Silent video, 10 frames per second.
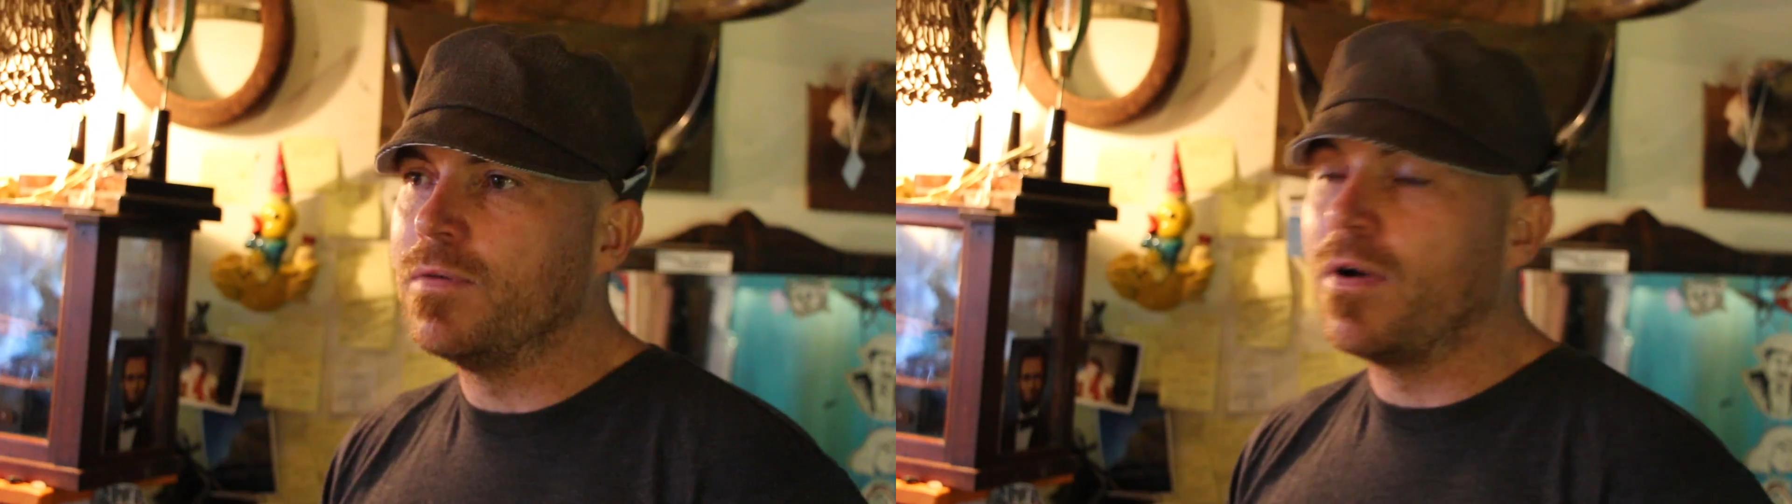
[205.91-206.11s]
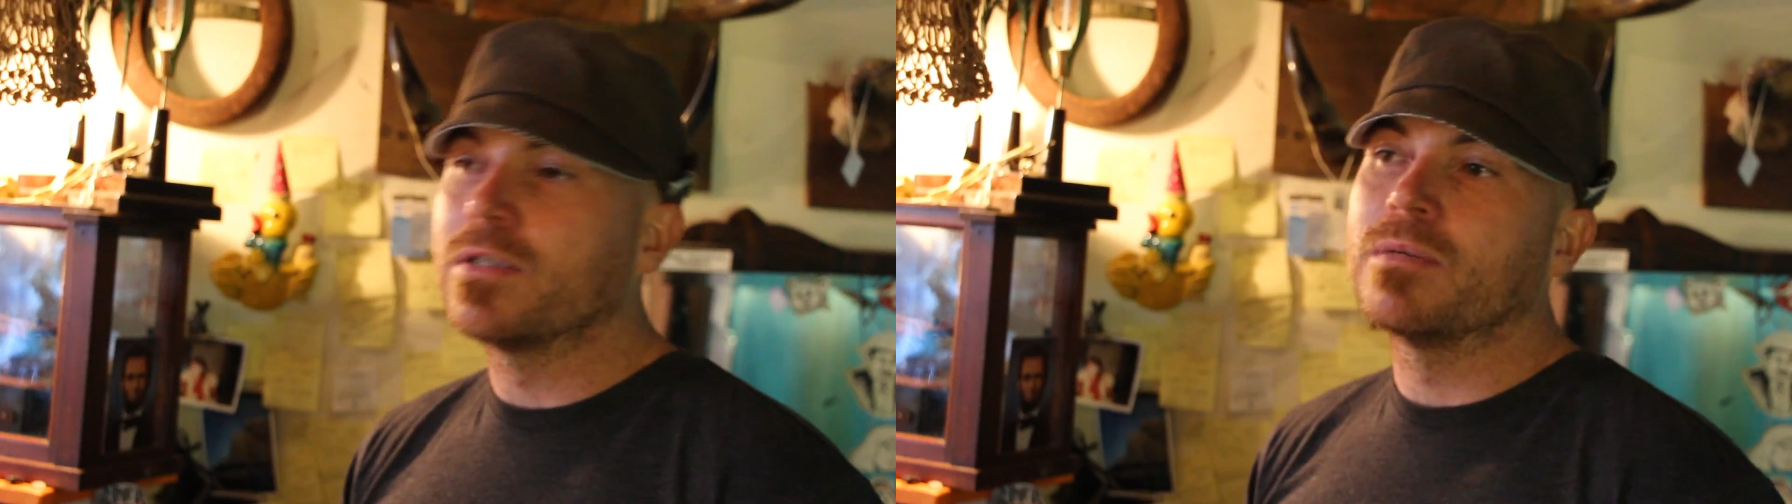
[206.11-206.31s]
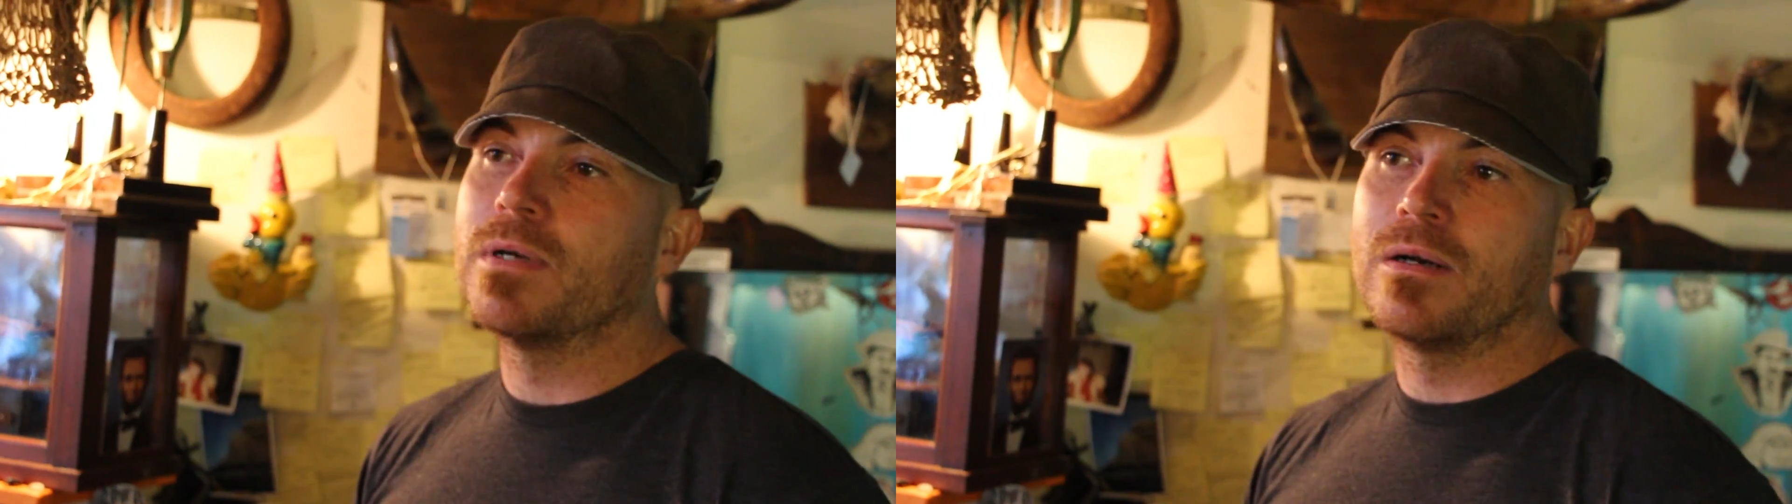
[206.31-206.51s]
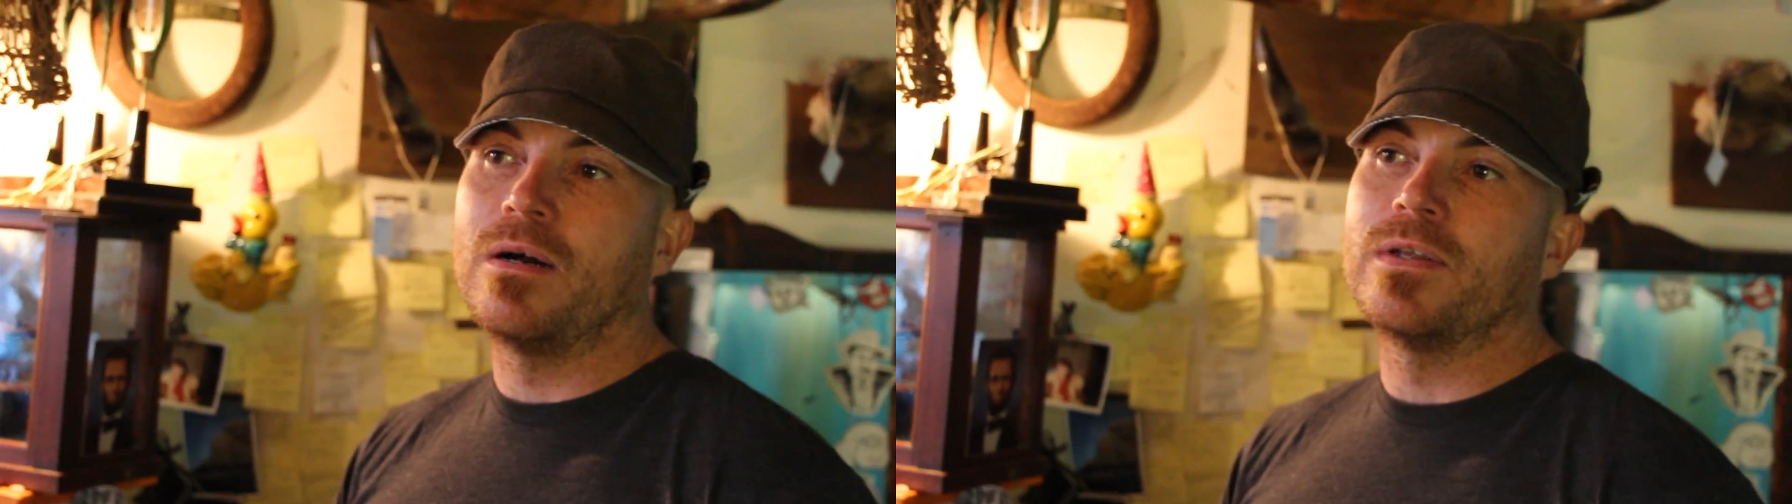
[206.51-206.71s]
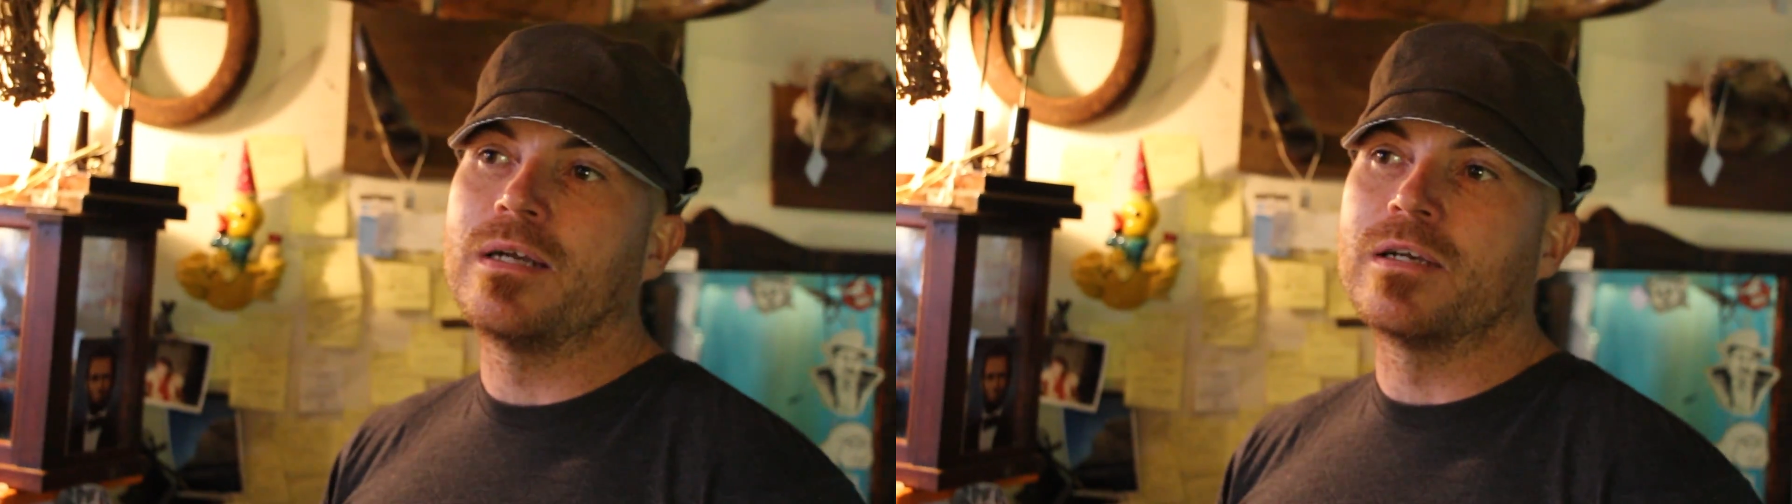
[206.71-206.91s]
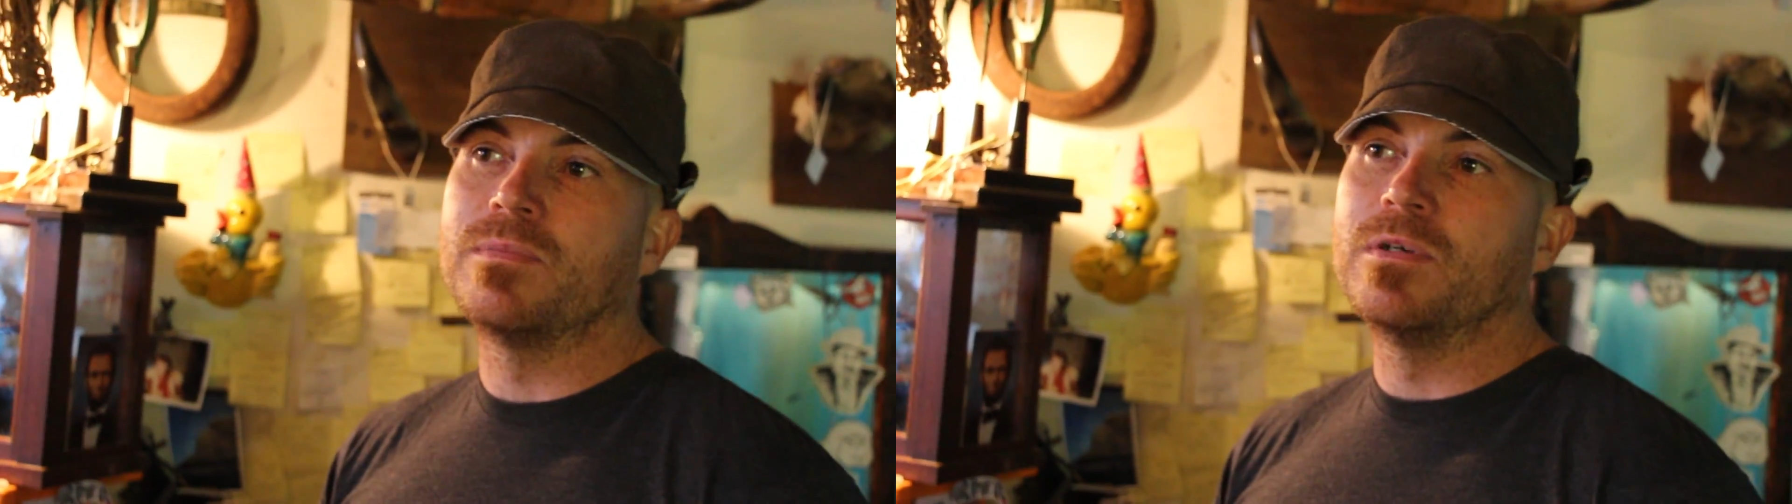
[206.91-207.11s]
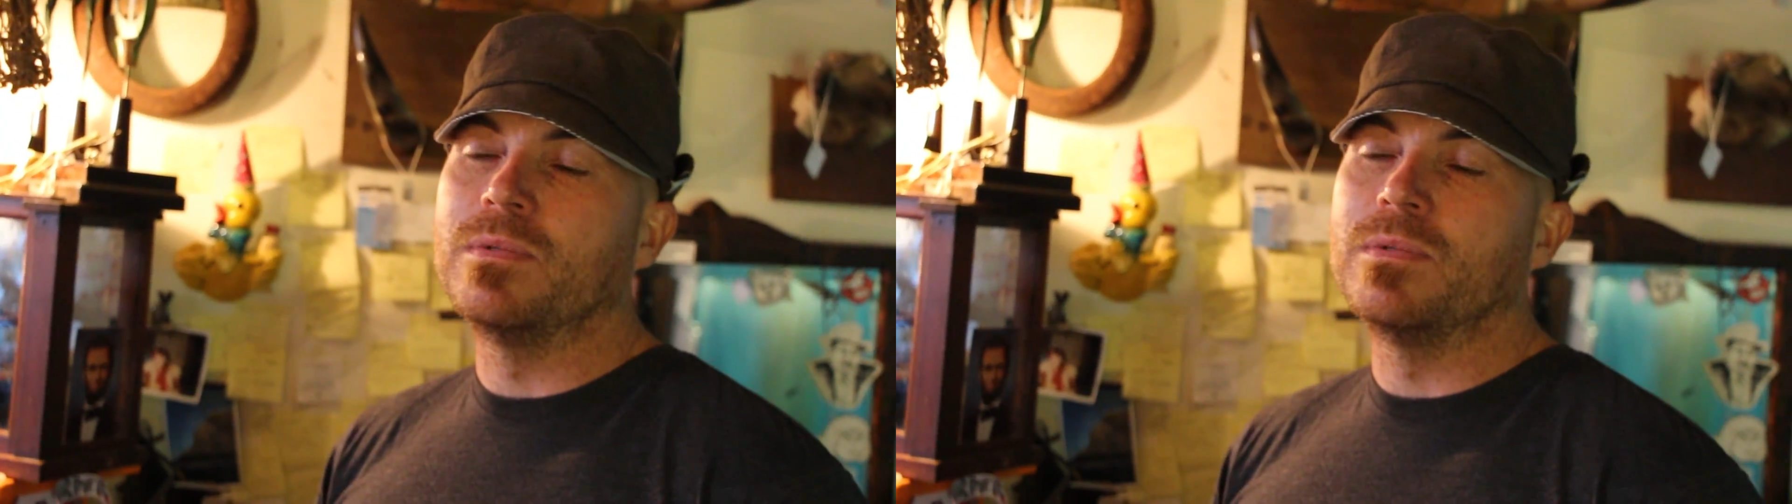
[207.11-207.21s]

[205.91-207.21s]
We've also been called a touchable